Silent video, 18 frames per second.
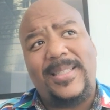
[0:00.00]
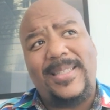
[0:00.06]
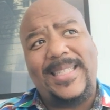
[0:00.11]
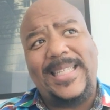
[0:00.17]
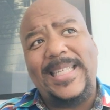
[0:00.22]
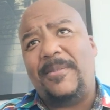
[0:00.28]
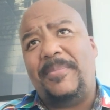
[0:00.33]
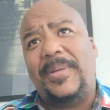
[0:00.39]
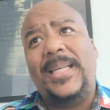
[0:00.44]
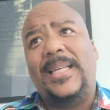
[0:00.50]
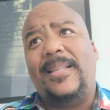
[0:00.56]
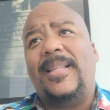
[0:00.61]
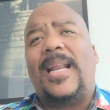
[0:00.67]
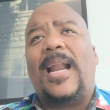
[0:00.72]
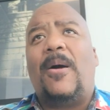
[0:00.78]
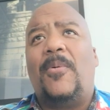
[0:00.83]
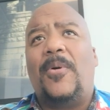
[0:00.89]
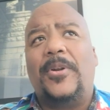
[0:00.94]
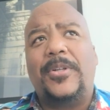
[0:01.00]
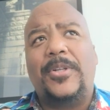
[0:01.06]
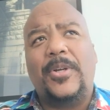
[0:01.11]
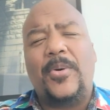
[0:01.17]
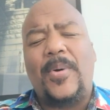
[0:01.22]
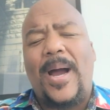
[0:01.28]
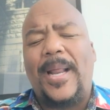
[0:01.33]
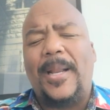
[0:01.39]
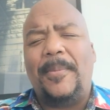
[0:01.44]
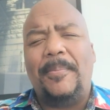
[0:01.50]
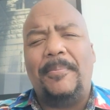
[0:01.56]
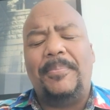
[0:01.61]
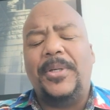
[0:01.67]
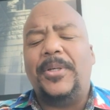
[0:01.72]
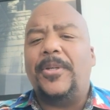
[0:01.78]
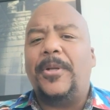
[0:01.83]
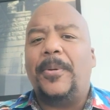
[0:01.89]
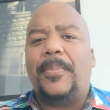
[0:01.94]
didn't mean that I wanted to go out and
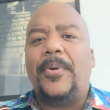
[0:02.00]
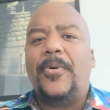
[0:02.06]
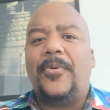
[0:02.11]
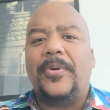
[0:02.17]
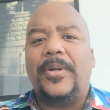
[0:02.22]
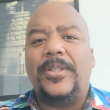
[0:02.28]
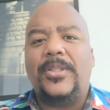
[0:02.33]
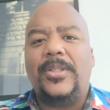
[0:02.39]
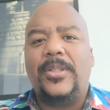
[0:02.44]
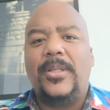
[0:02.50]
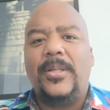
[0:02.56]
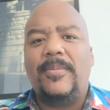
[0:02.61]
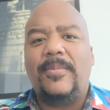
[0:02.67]
build a brokerage